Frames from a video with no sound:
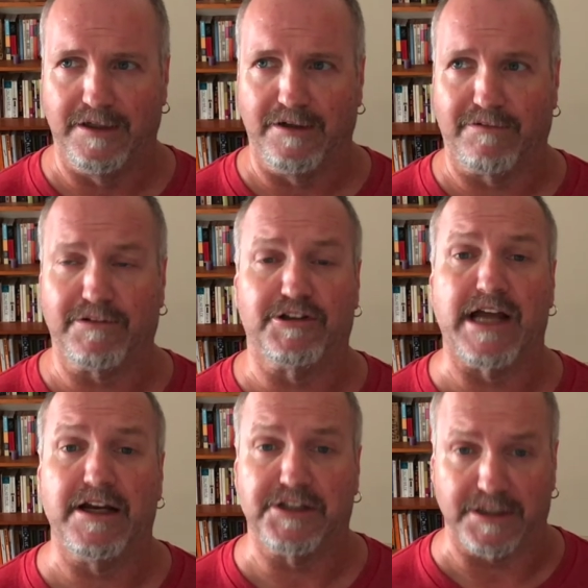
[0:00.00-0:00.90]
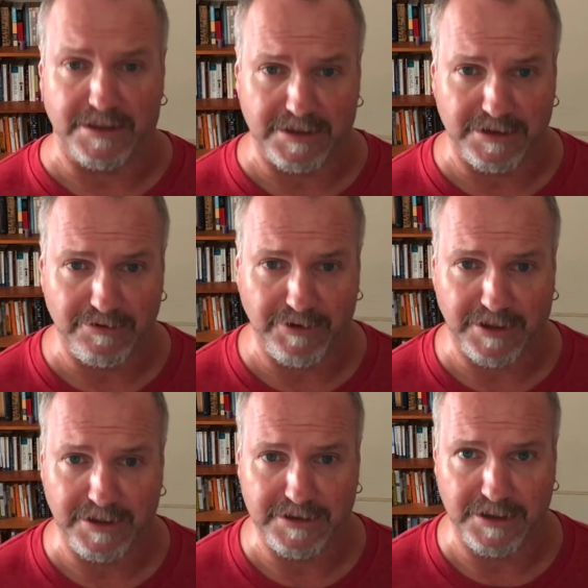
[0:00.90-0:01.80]
flirtations with
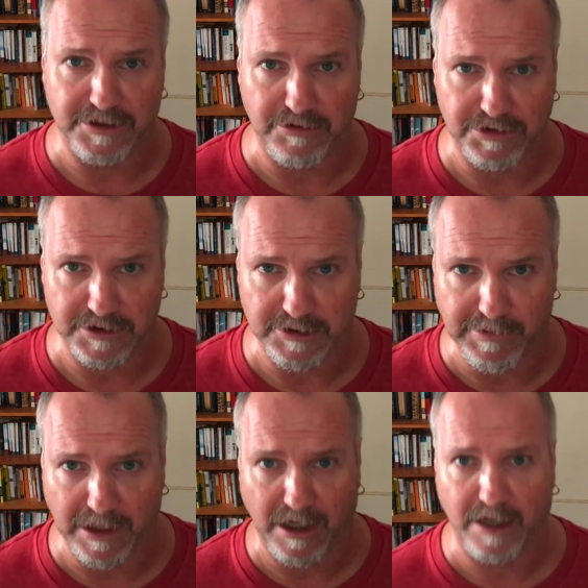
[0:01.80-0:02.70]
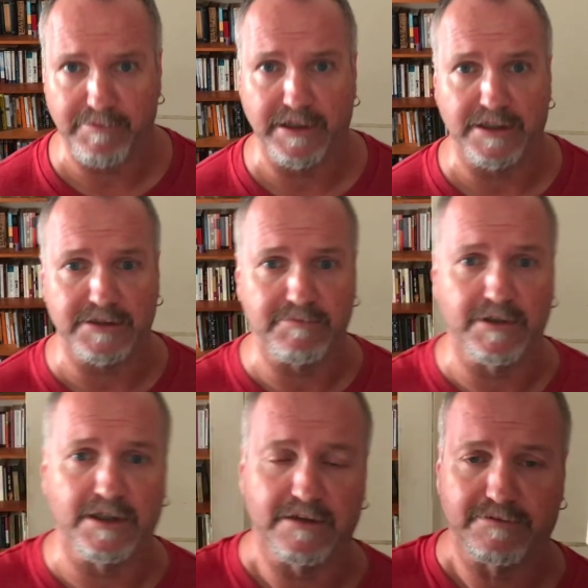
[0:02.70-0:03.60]
things like socialism and communism
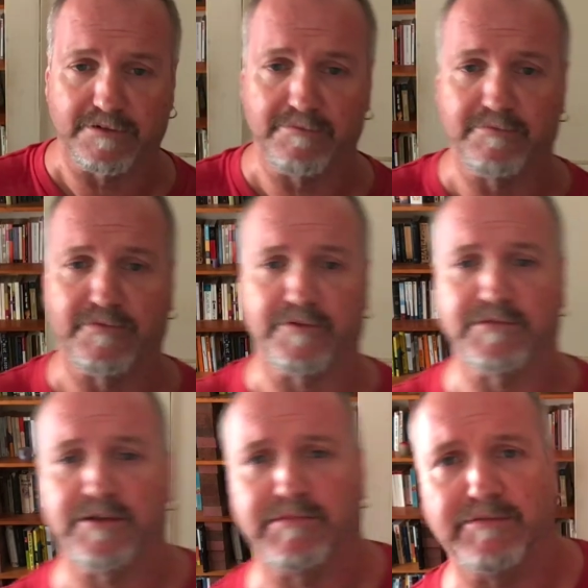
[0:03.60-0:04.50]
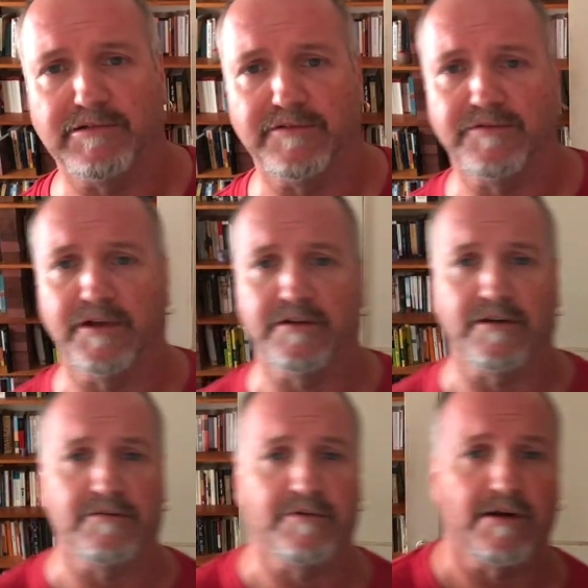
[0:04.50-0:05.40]
from some people,
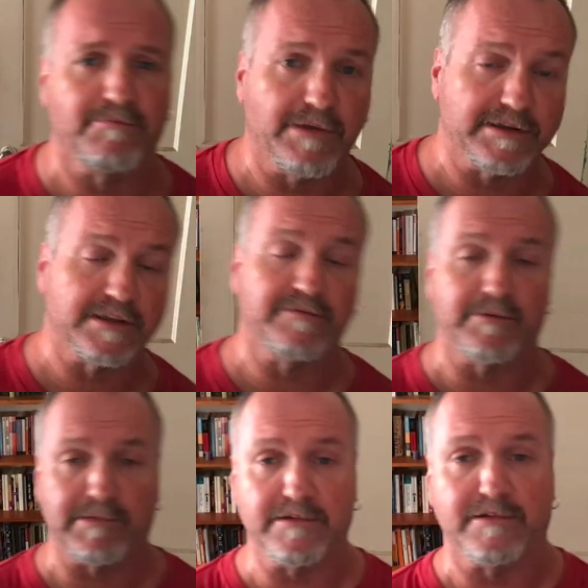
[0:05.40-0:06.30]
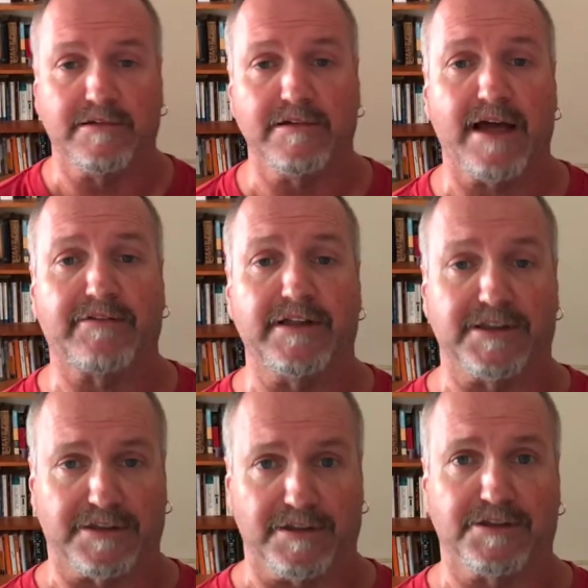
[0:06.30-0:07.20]
basically of the political left in
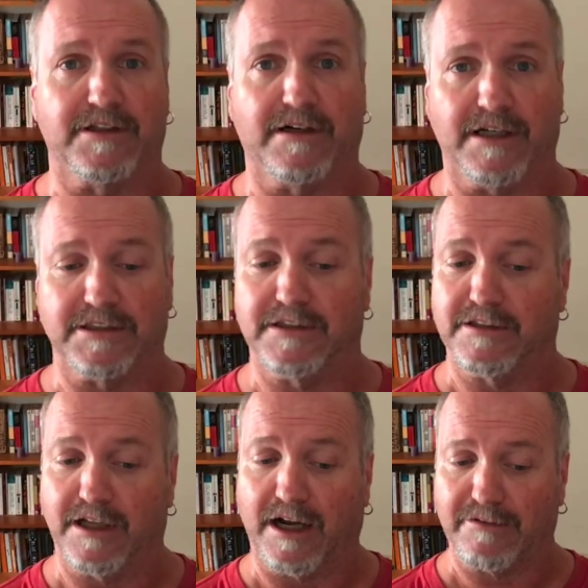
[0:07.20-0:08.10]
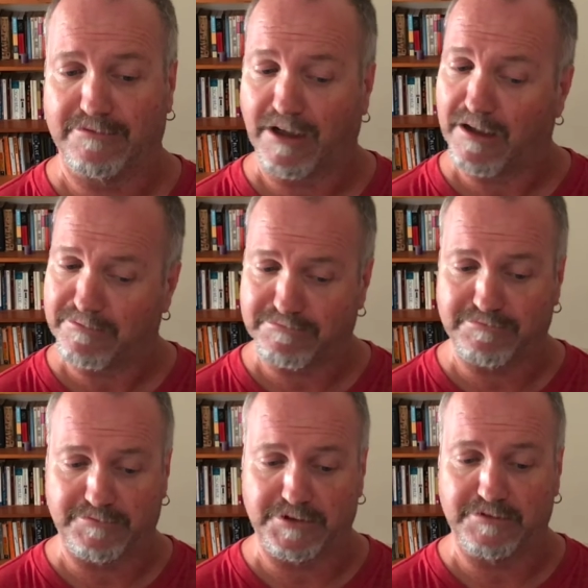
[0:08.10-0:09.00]
this country, that I
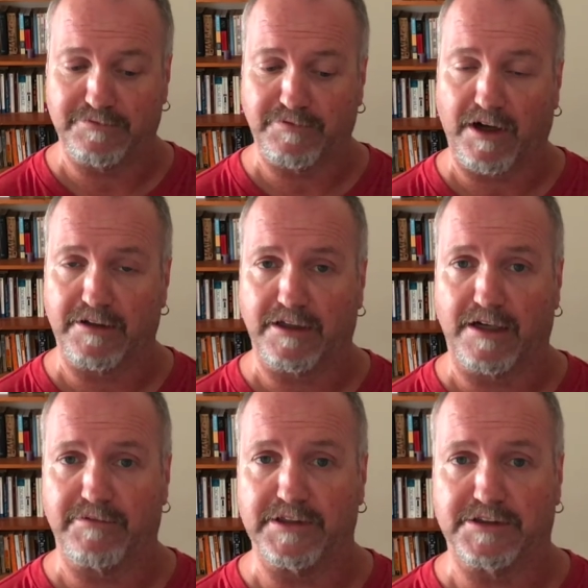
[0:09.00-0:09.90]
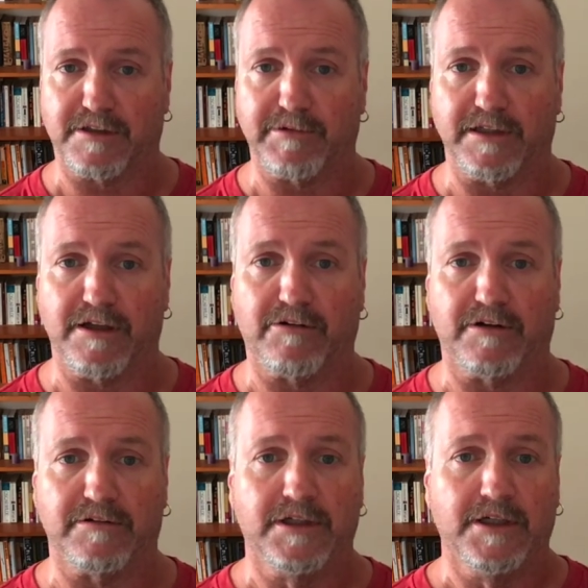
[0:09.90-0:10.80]
find kind of disturbing. They ought
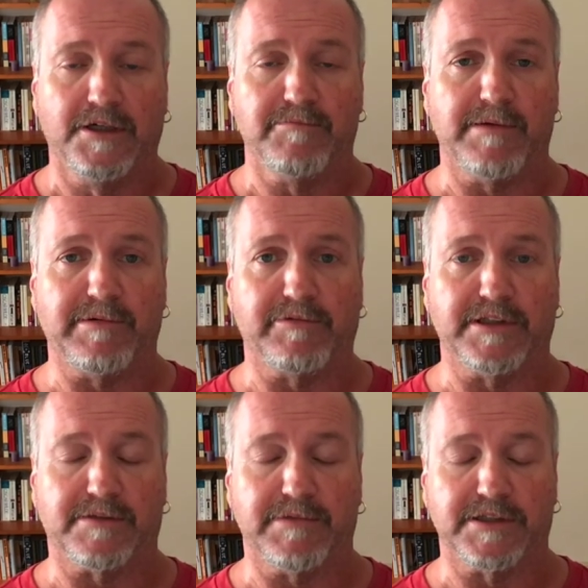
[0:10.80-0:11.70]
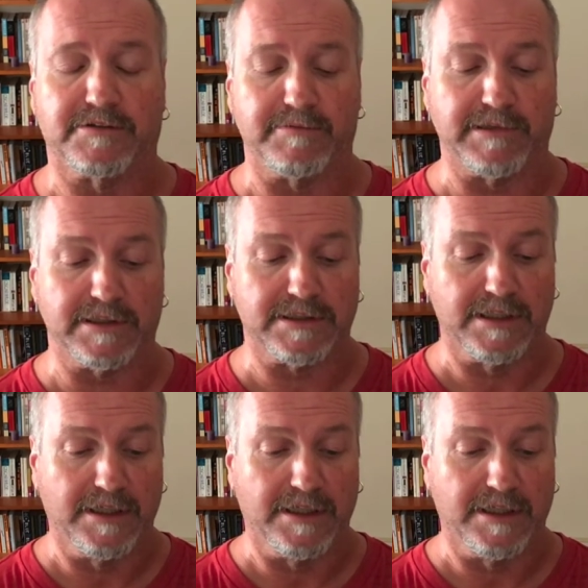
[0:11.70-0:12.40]
to maybe read some history books,